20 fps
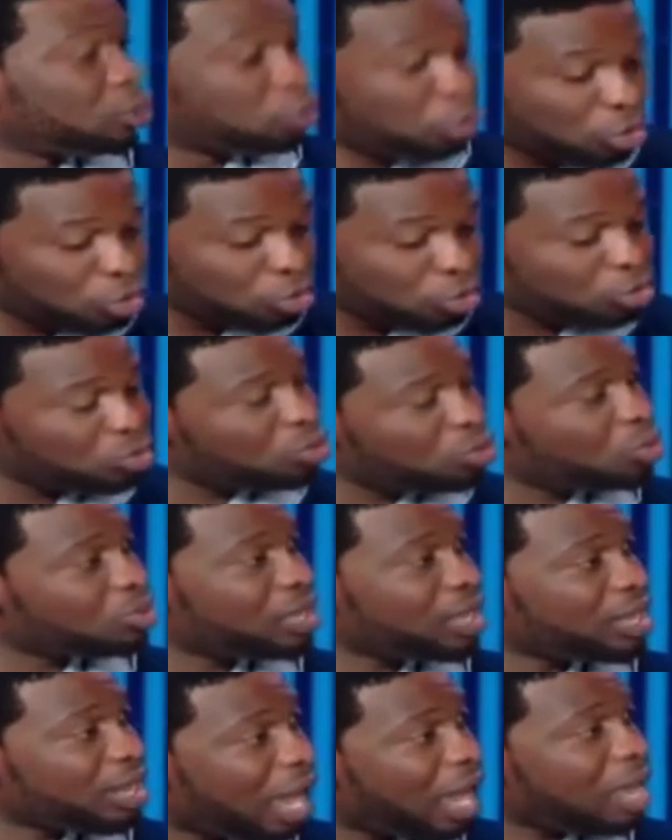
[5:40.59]
Do you know
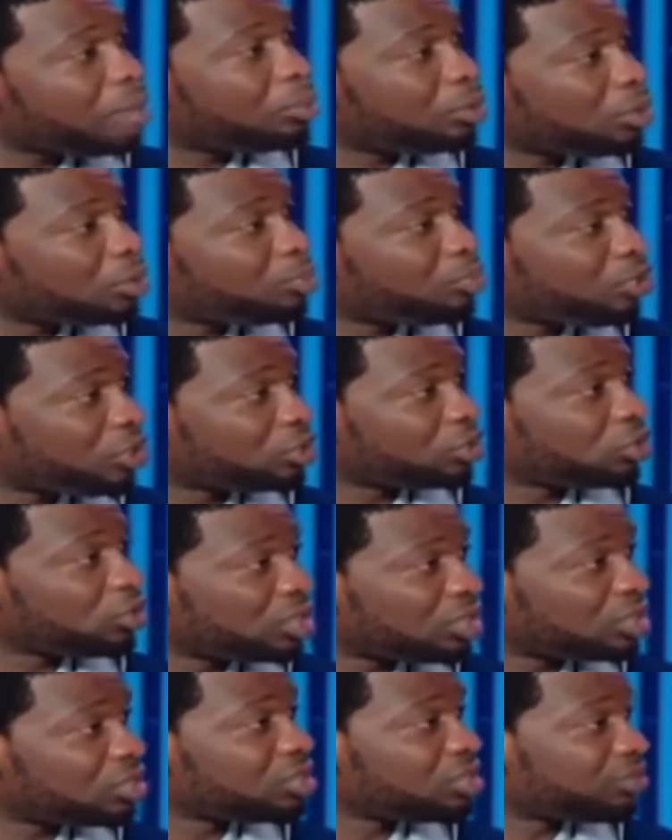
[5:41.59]
that high blood pressure
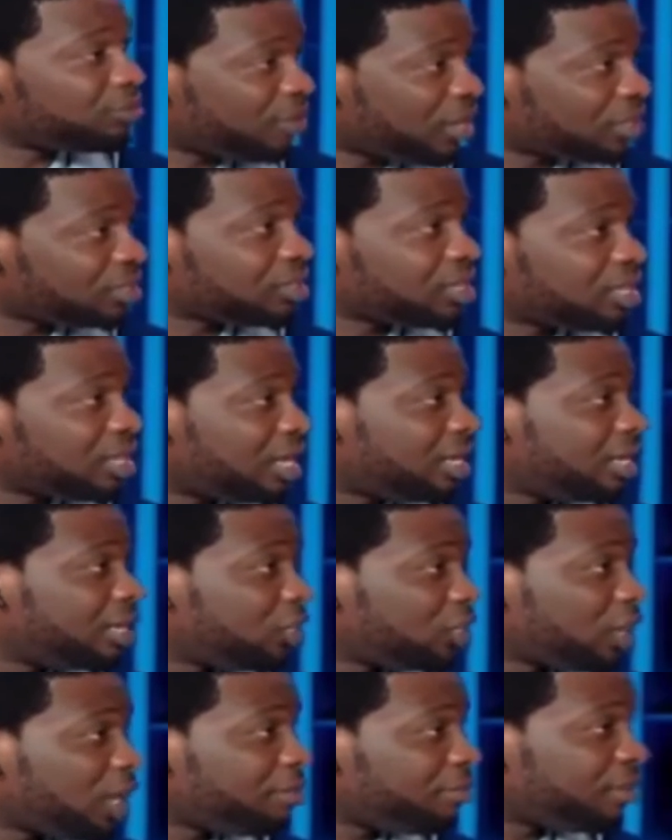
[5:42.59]
kills faster than
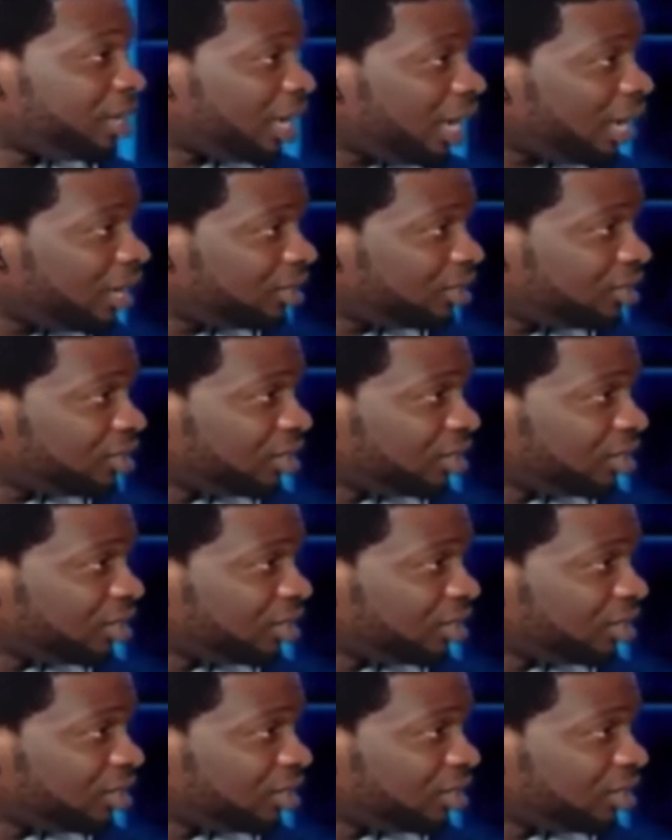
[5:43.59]
HIV/AIDS?